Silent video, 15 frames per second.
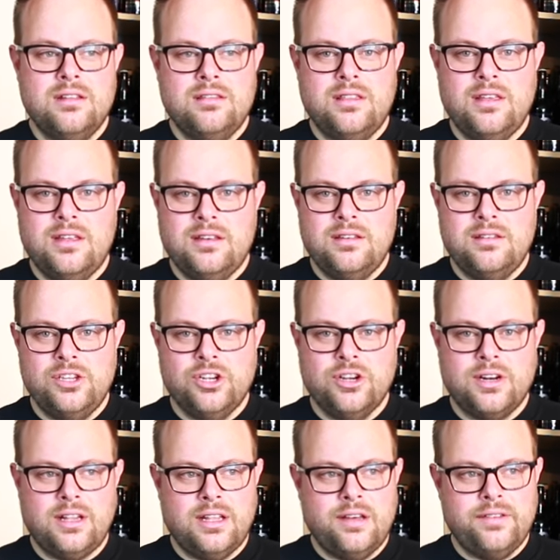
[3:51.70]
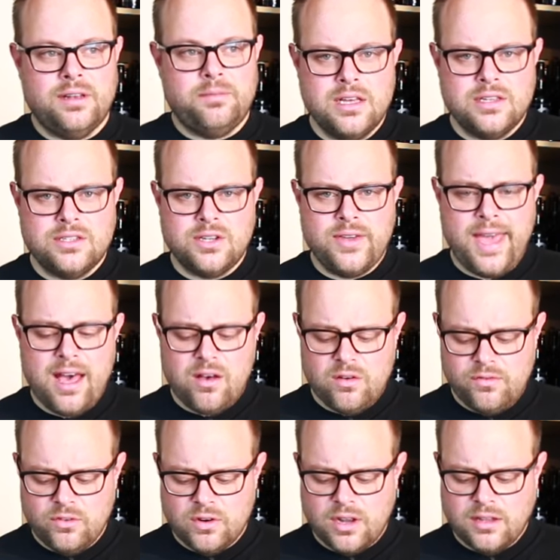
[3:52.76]
then you're gonna love it. So yeah,
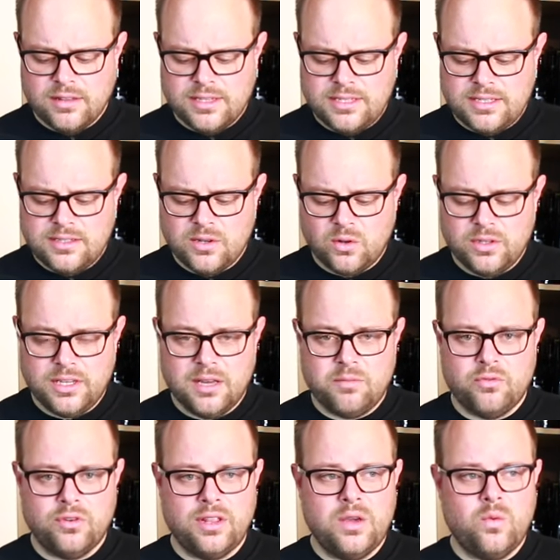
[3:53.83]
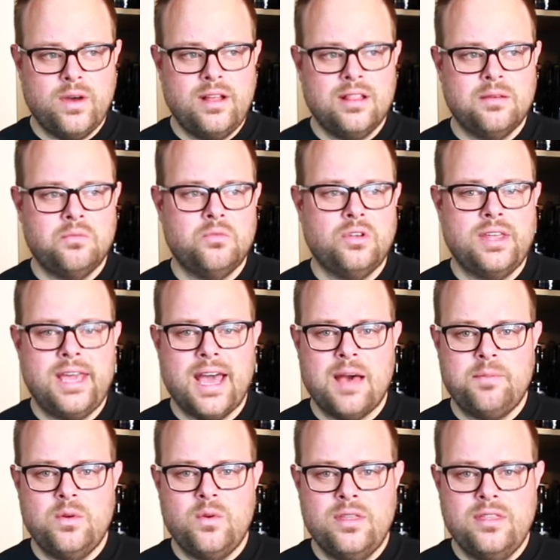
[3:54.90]
overall, this is holding up really well. I'm really
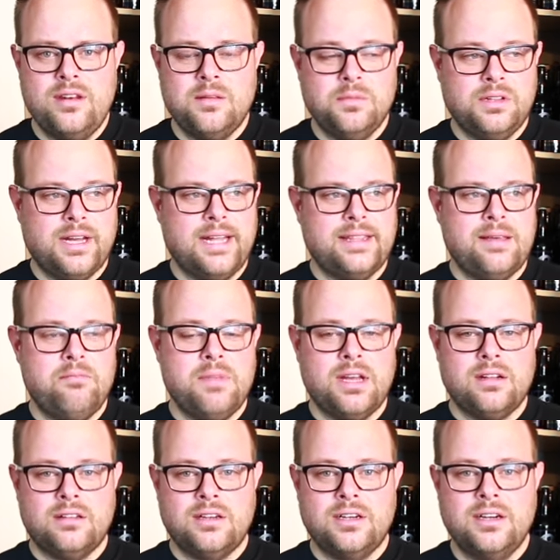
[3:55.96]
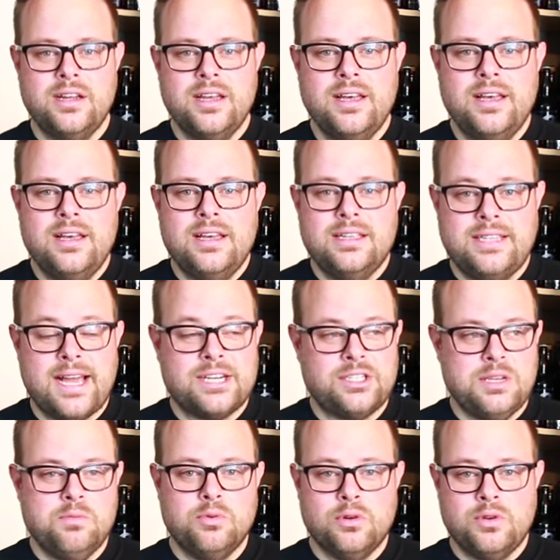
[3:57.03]
happy with it. I'm glad that Mikkeller is
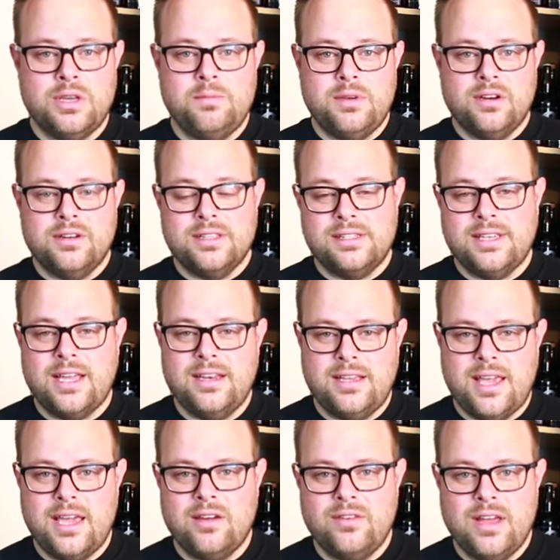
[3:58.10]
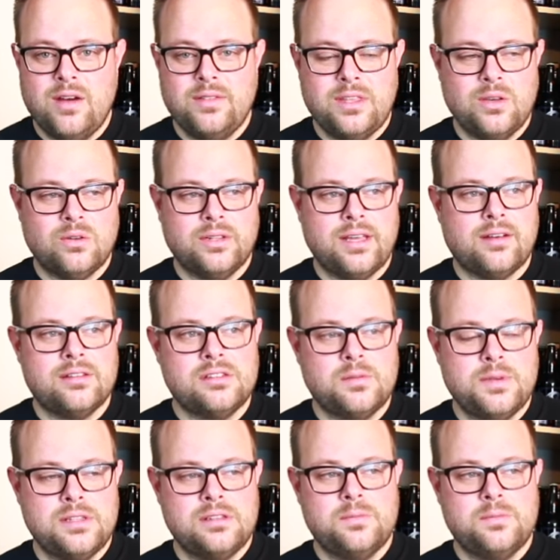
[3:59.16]
actually brewing beer in San Diego now at the AleSmith